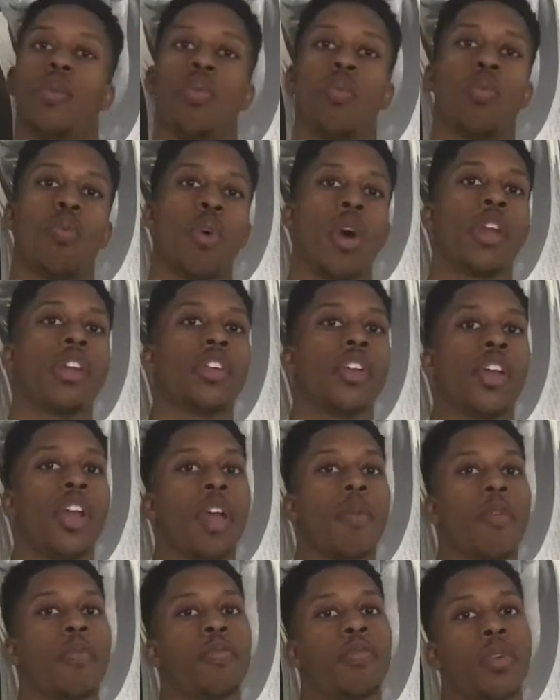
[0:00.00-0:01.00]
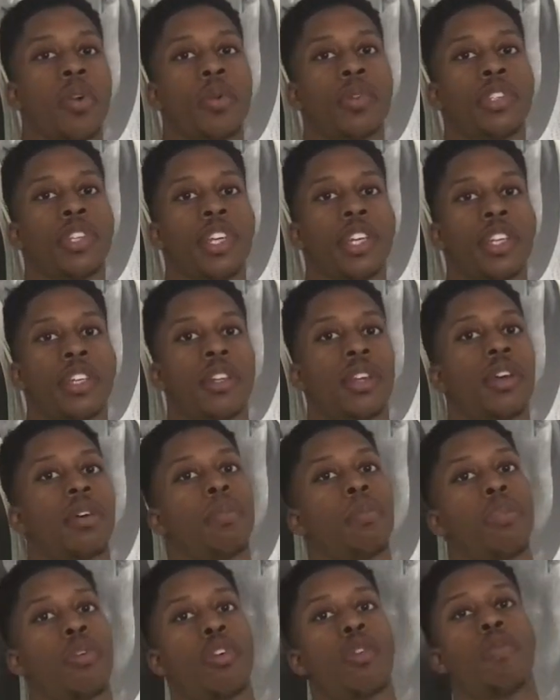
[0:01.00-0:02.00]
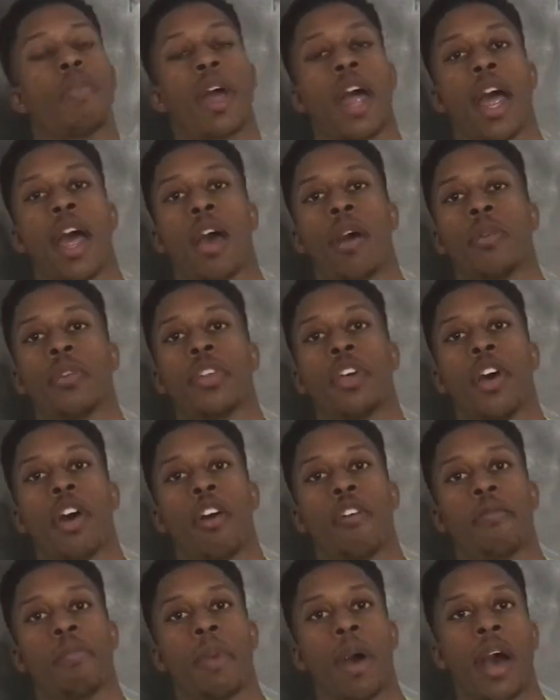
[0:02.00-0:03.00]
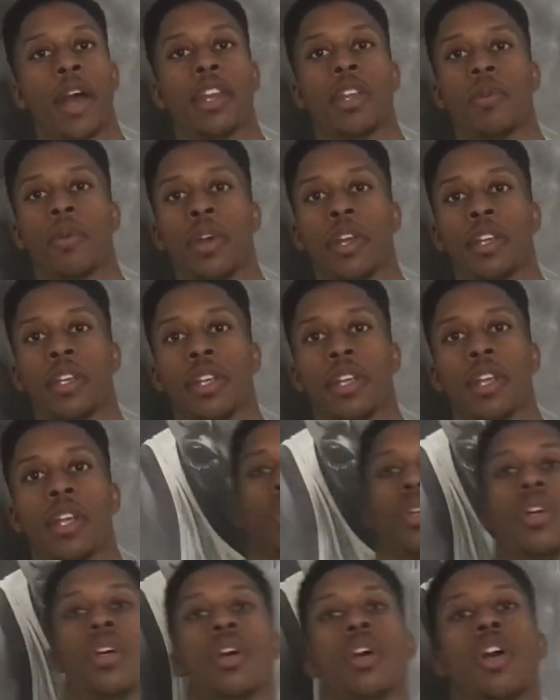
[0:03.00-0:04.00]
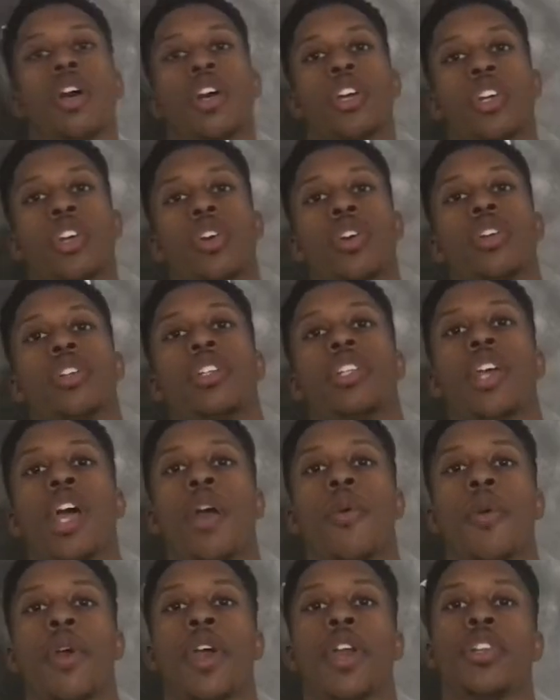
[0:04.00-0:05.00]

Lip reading: 1 gram of protein per pound of body weight. Currently, I weigh